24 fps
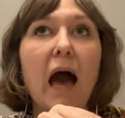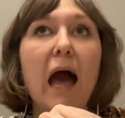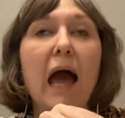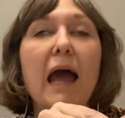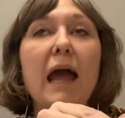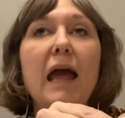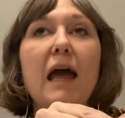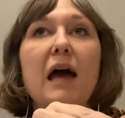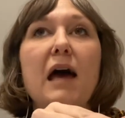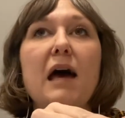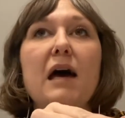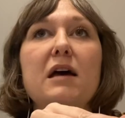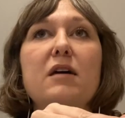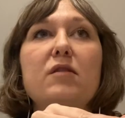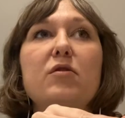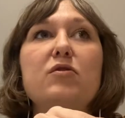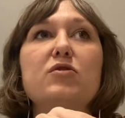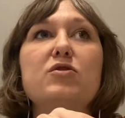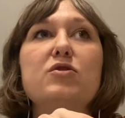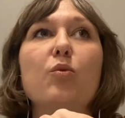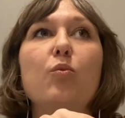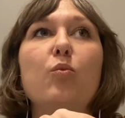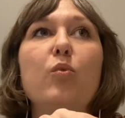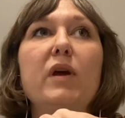
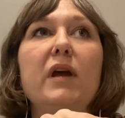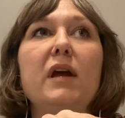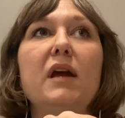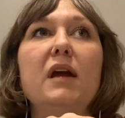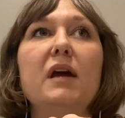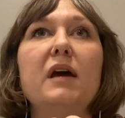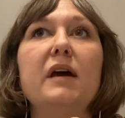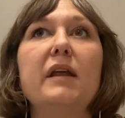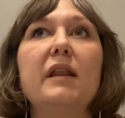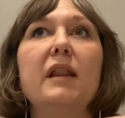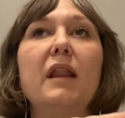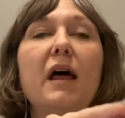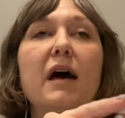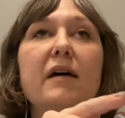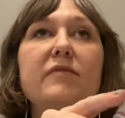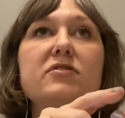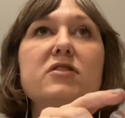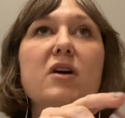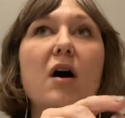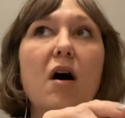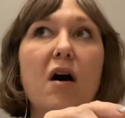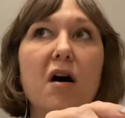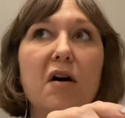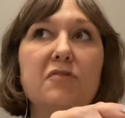and we left
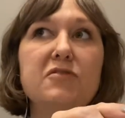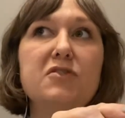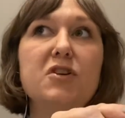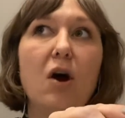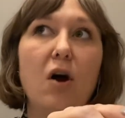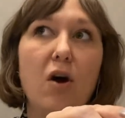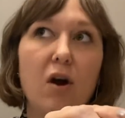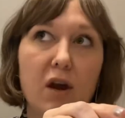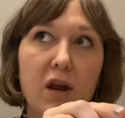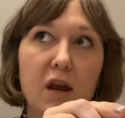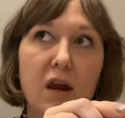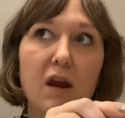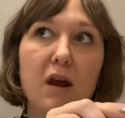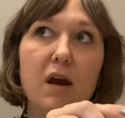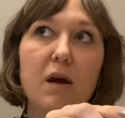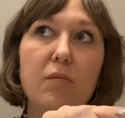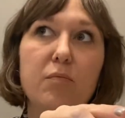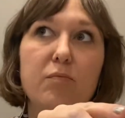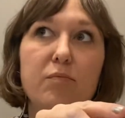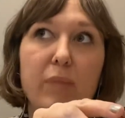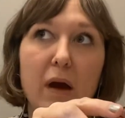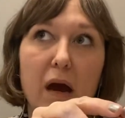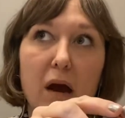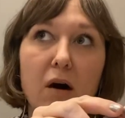off talking
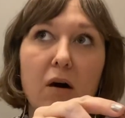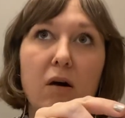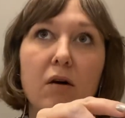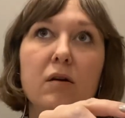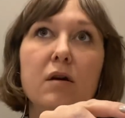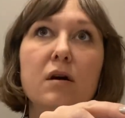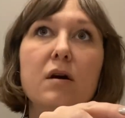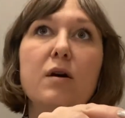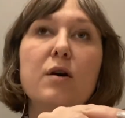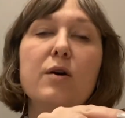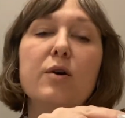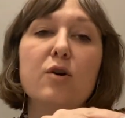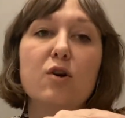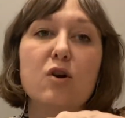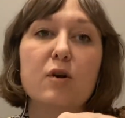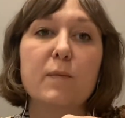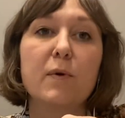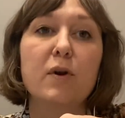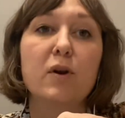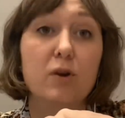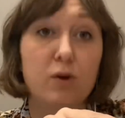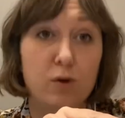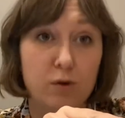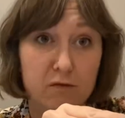about
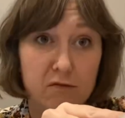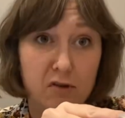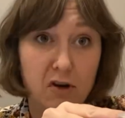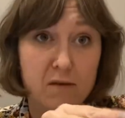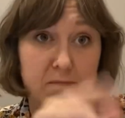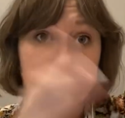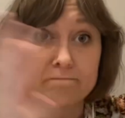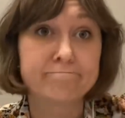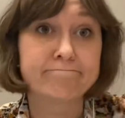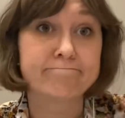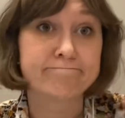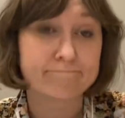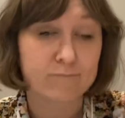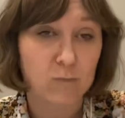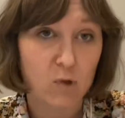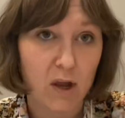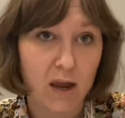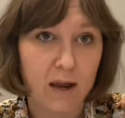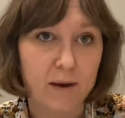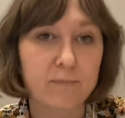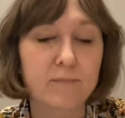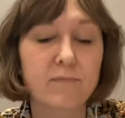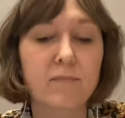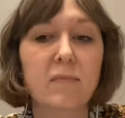Herbert Hoover,
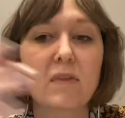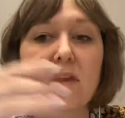okay?